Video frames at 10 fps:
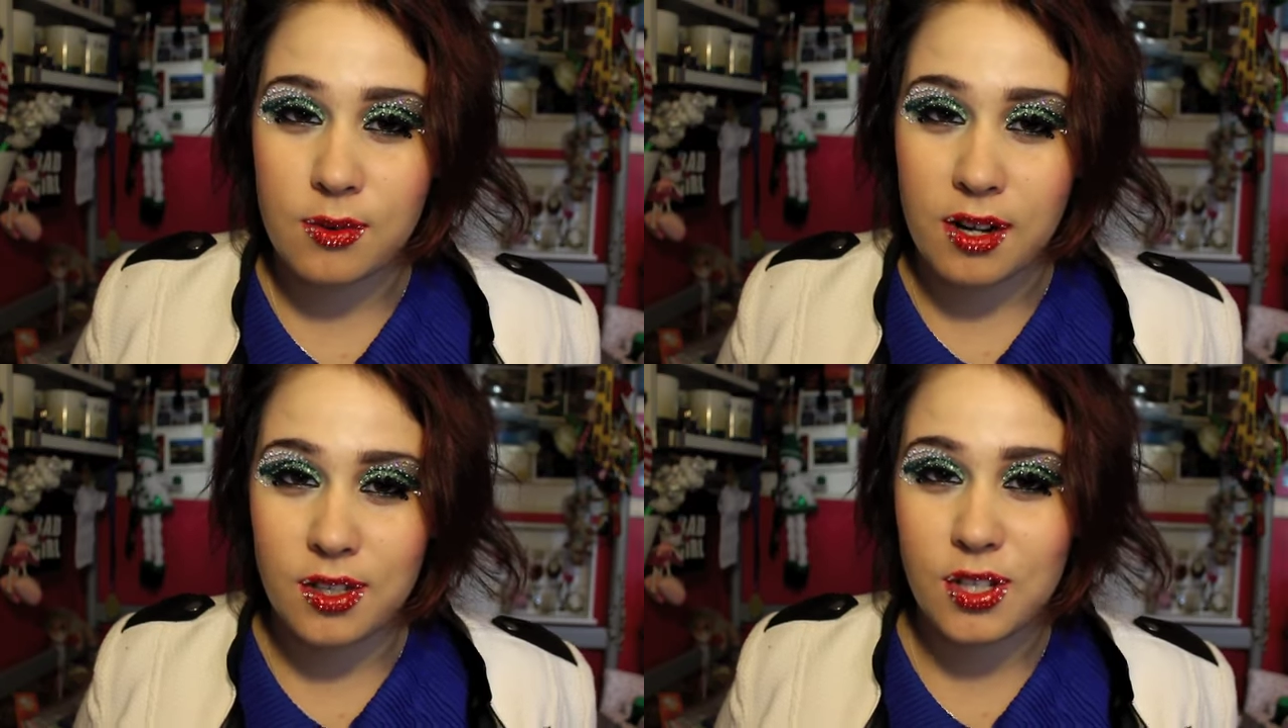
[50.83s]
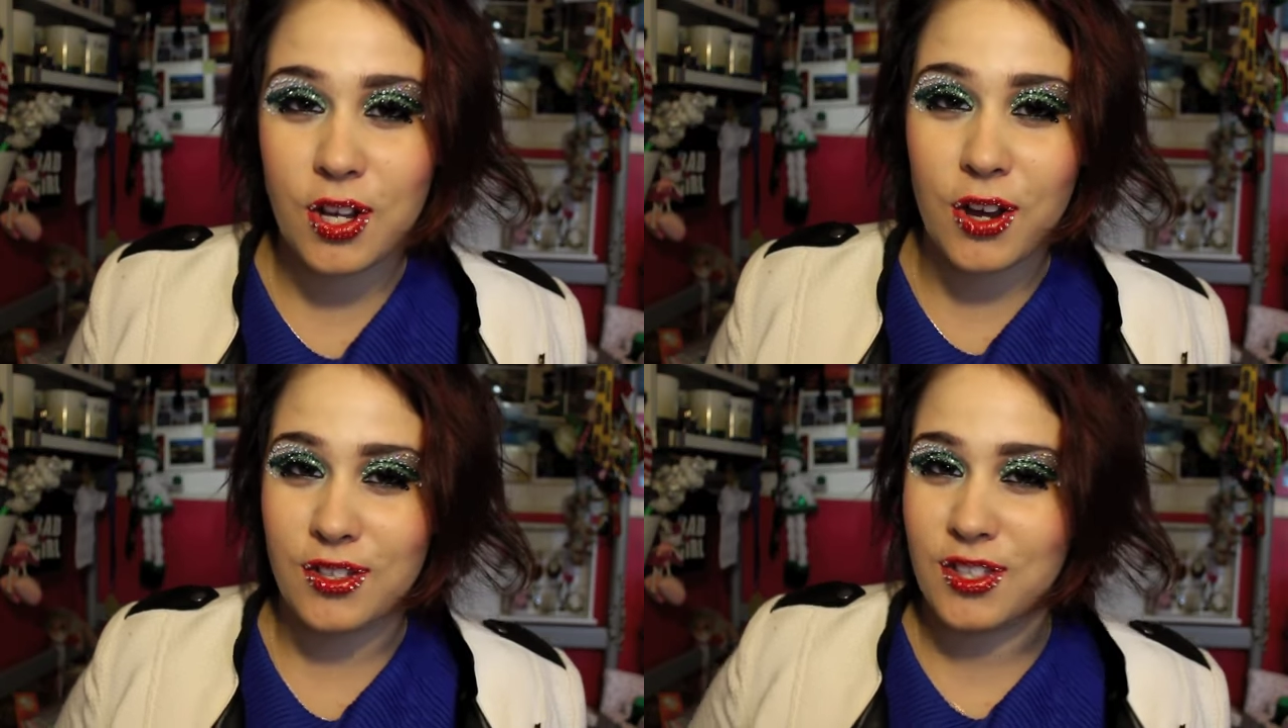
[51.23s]

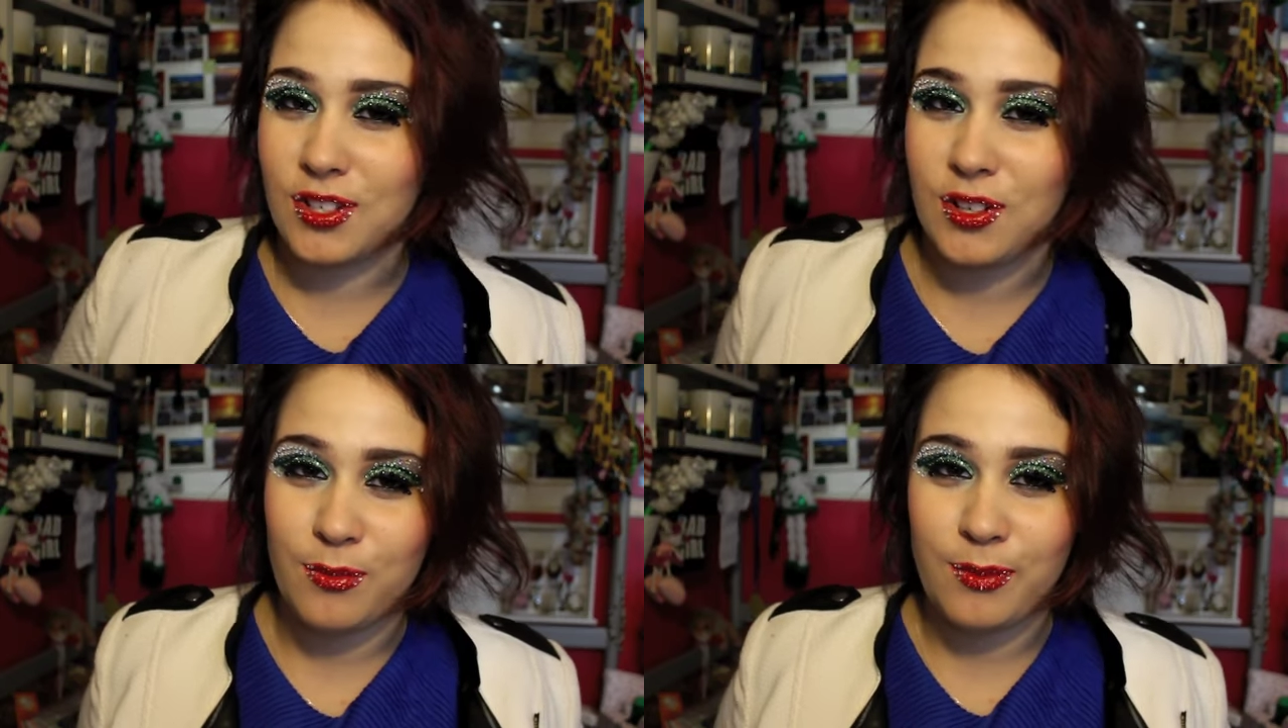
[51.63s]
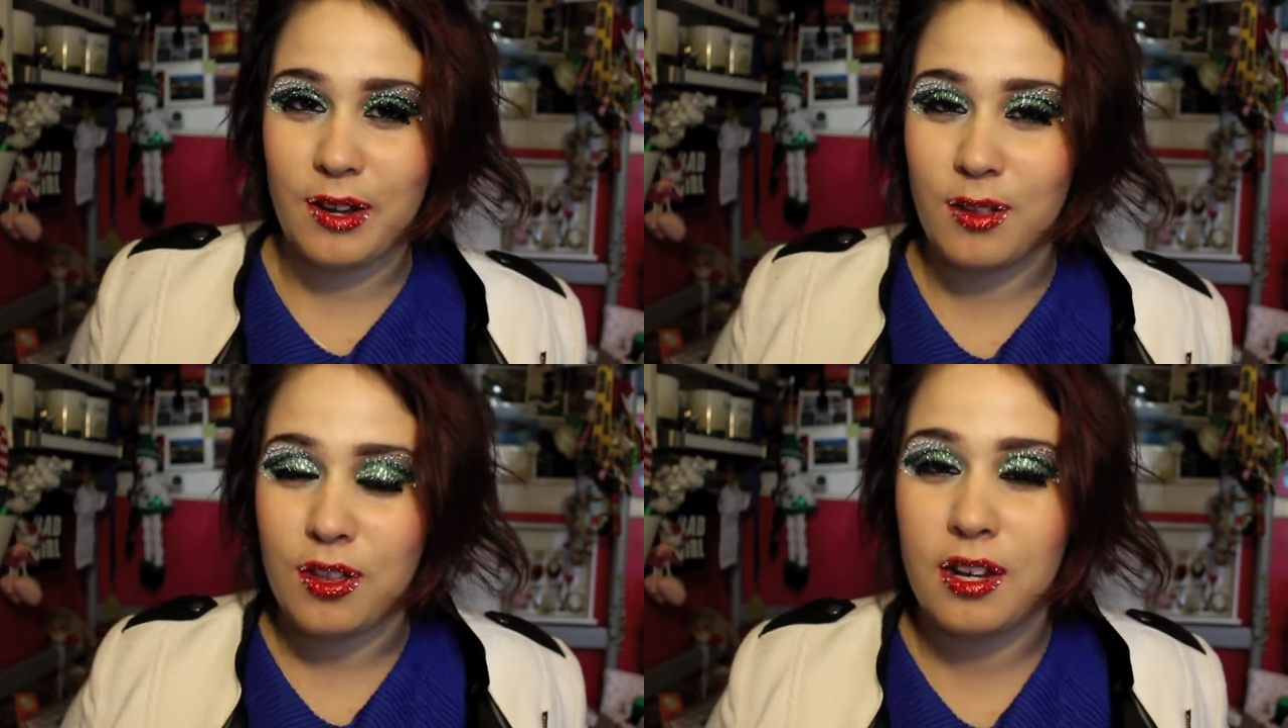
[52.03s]
rhinestones on your
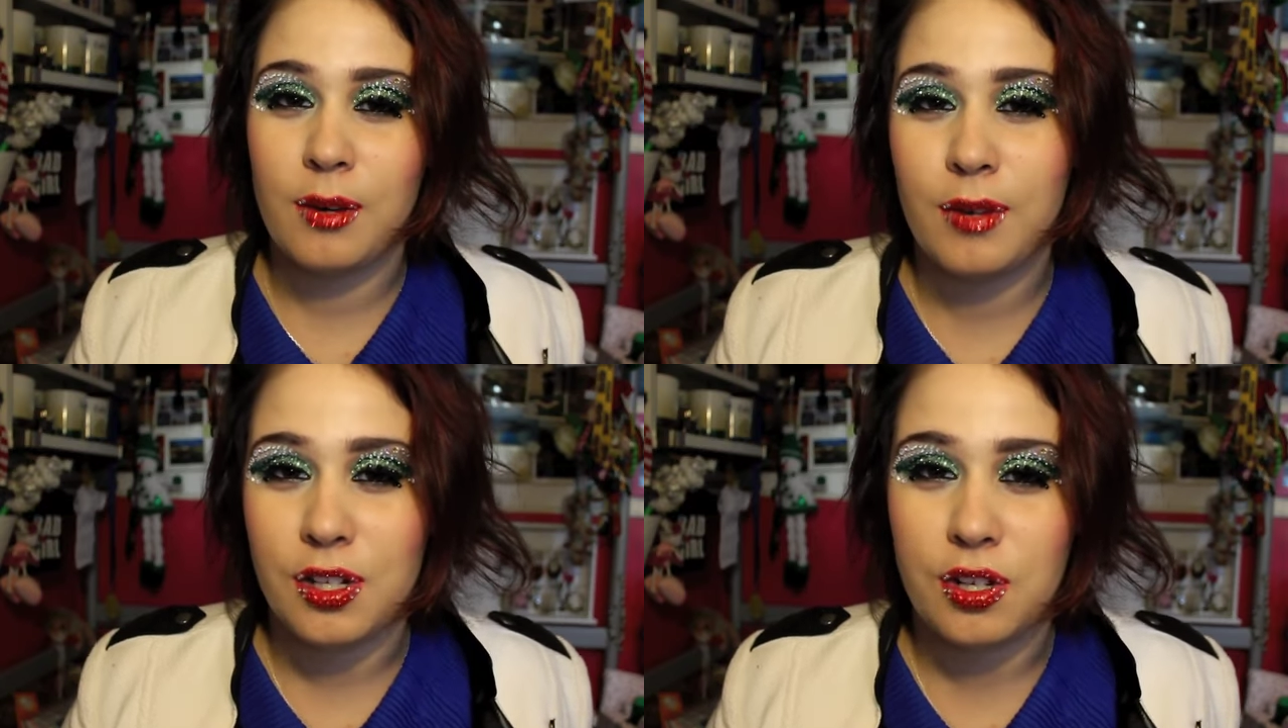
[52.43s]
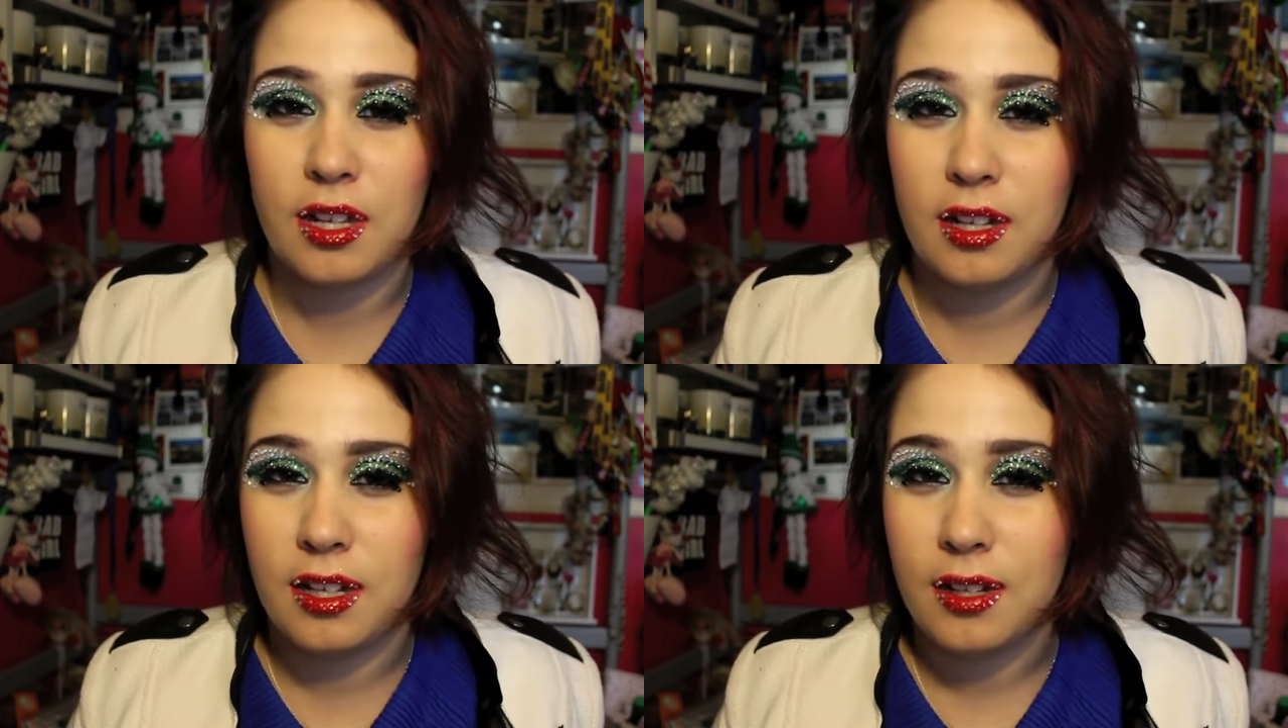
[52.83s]
mouth, and I'm actually
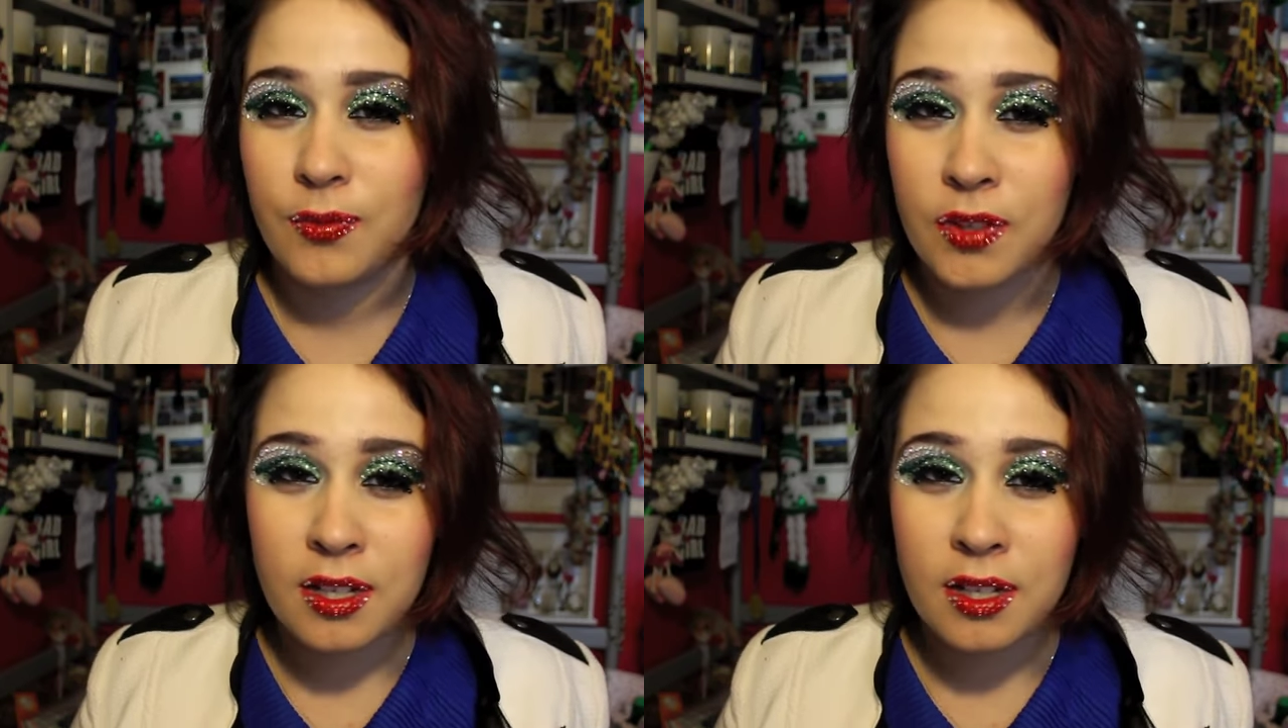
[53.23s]
like